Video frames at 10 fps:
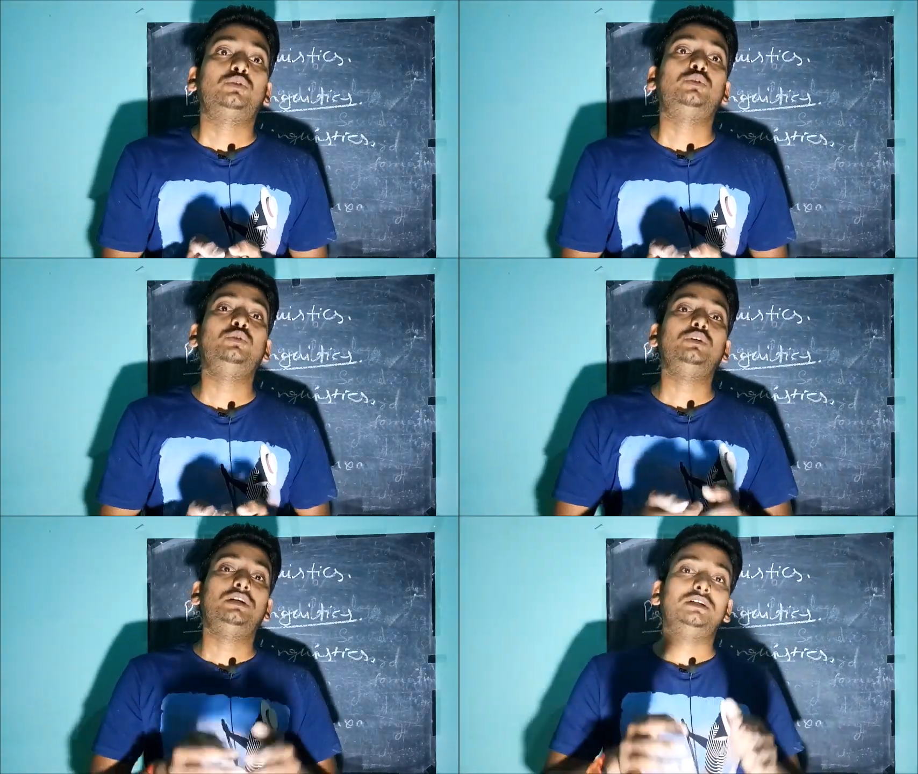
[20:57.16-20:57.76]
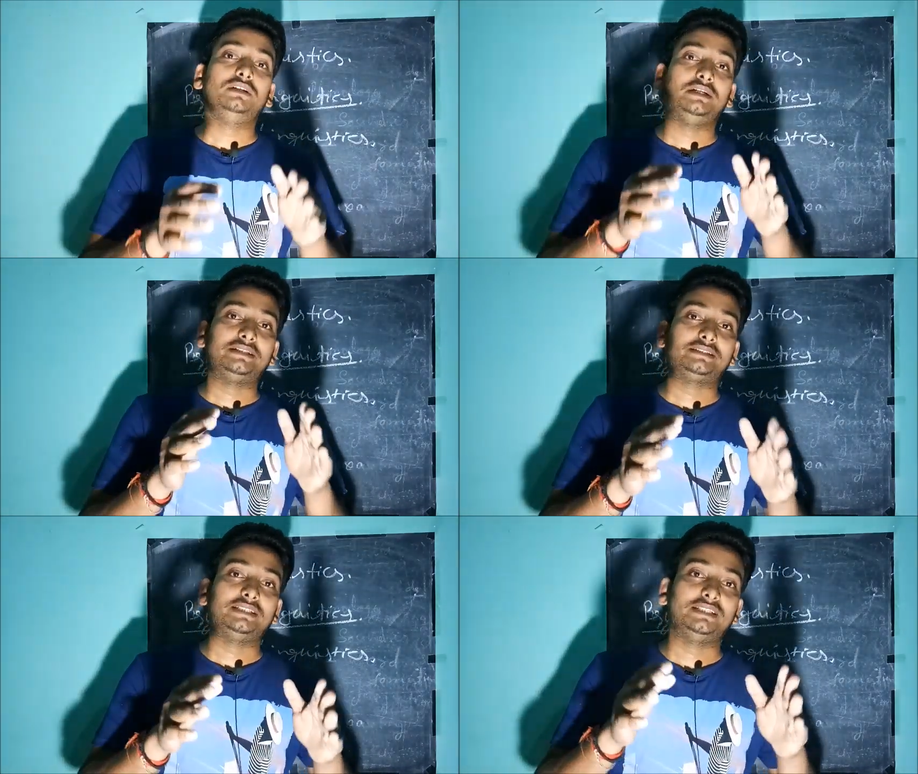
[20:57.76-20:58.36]
through
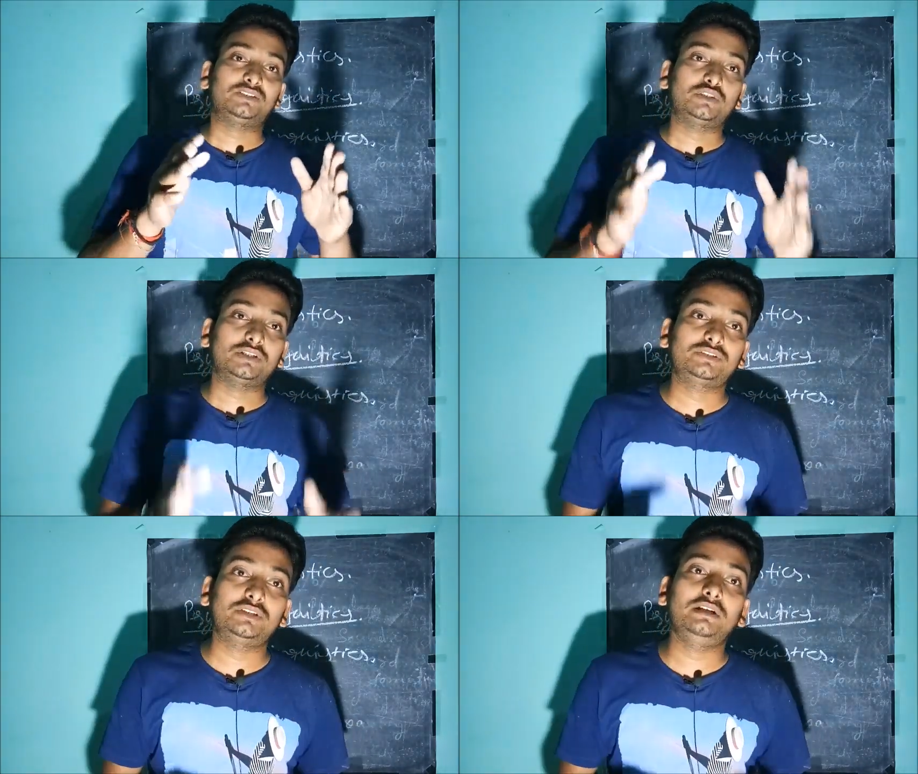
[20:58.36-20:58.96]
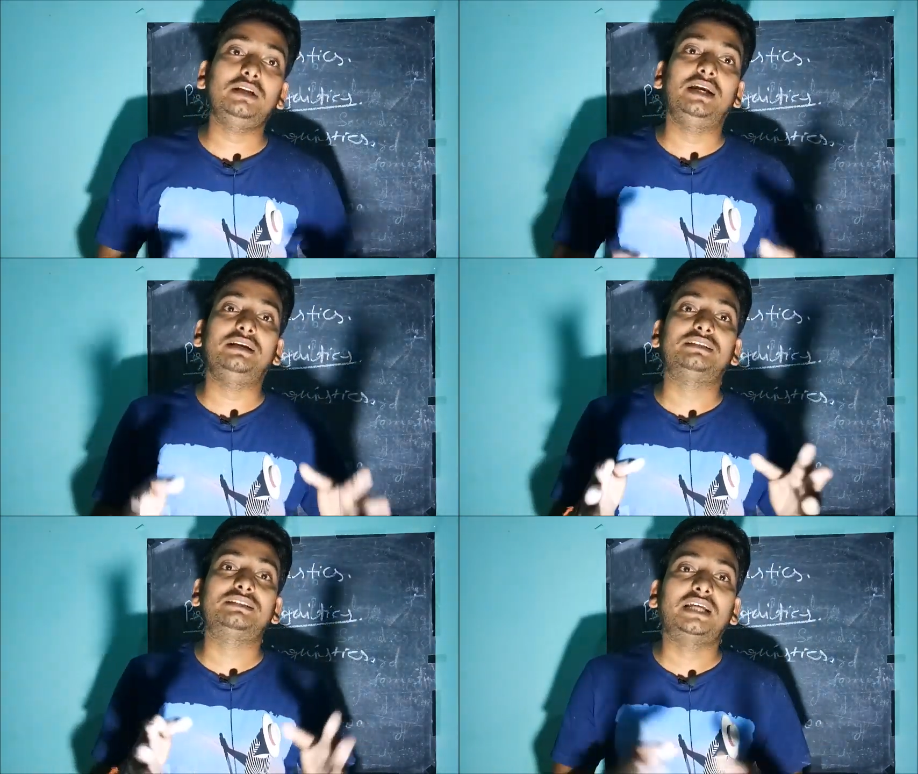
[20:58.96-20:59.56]
its structural
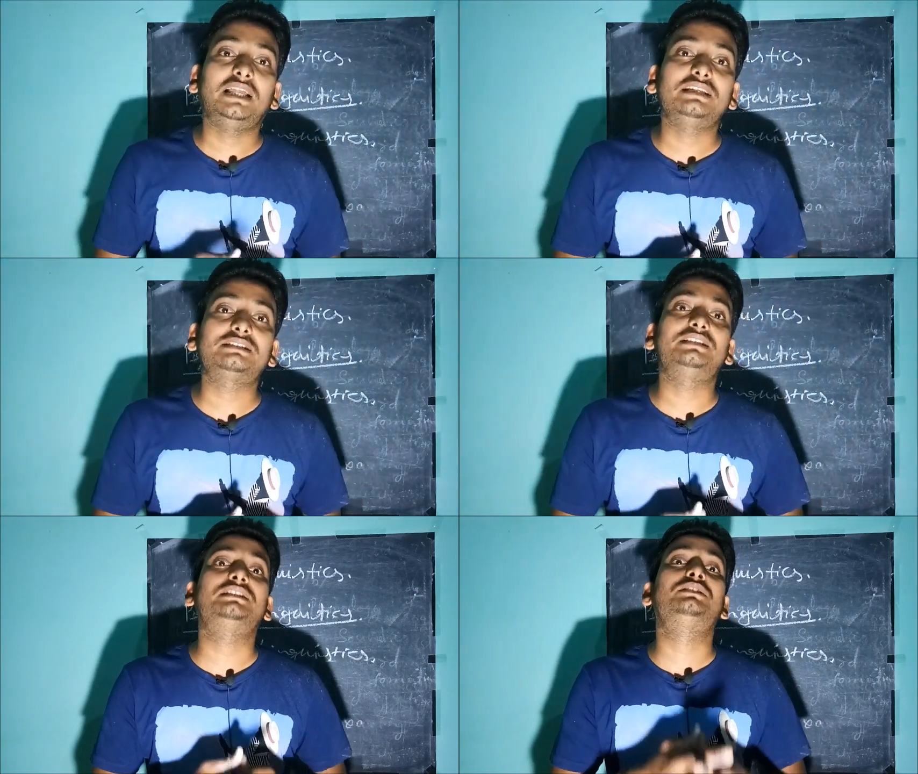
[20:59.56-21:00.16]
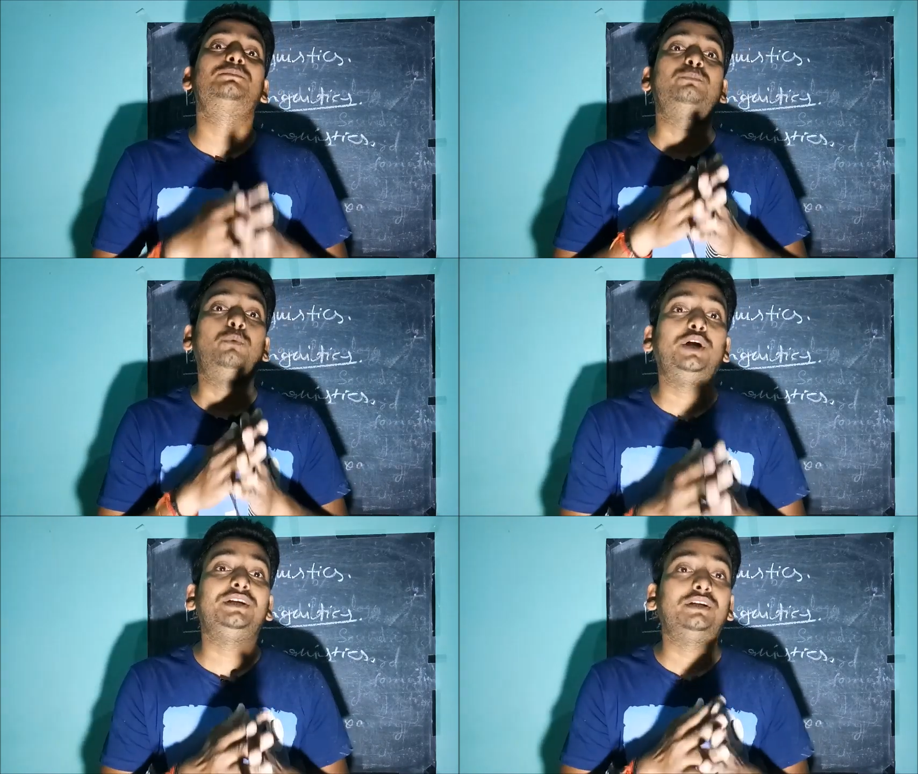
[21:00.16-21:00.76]
and stylistic
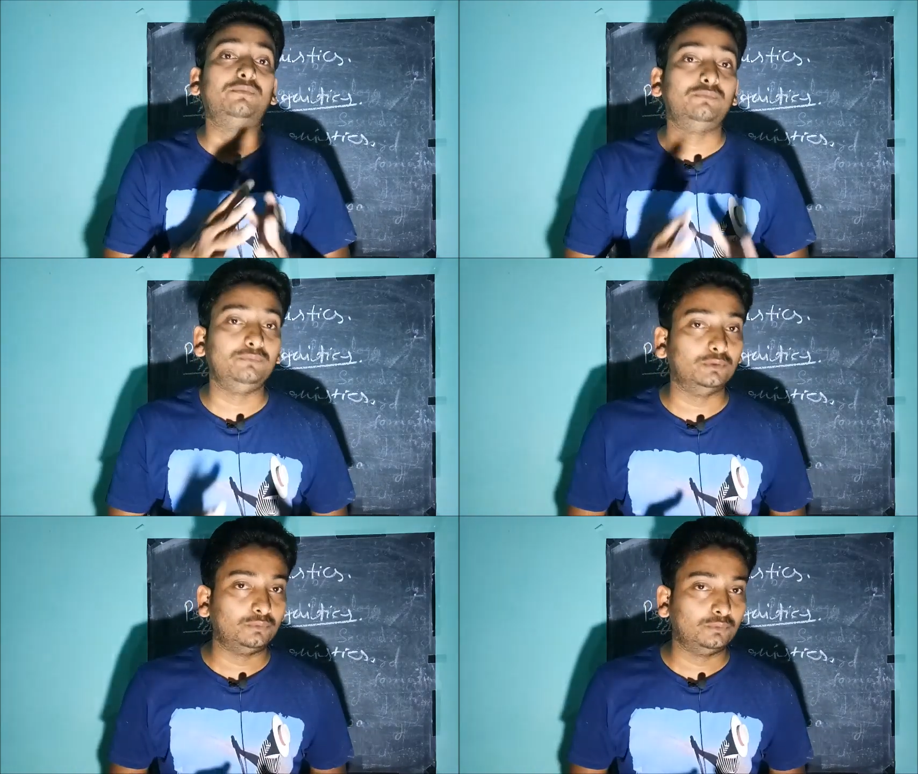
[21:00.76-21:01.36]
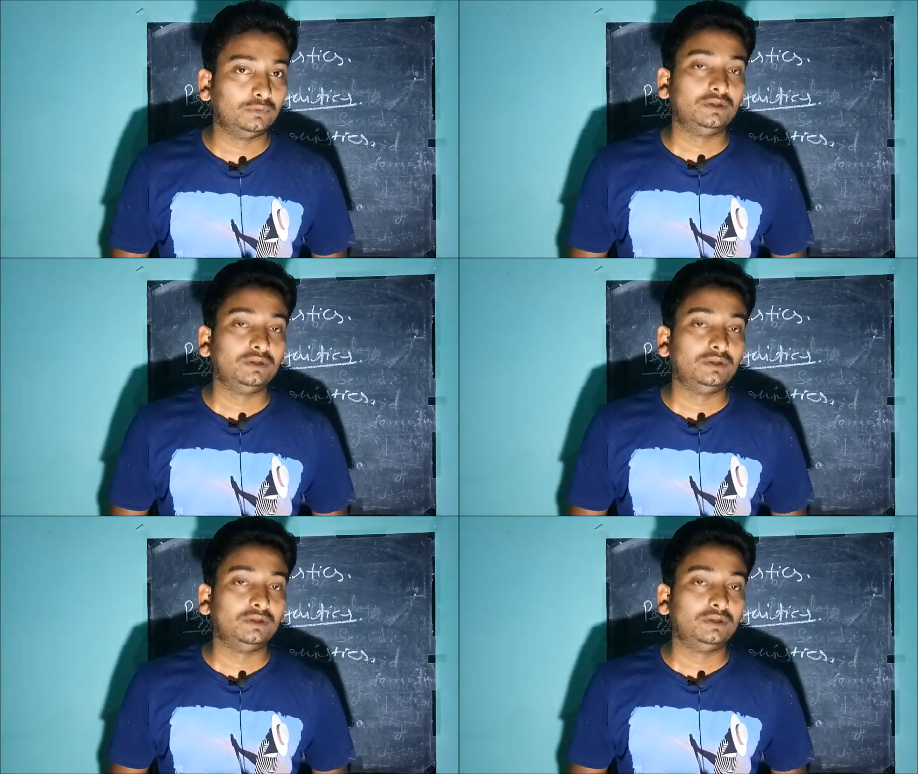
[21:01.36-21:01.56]
point of view.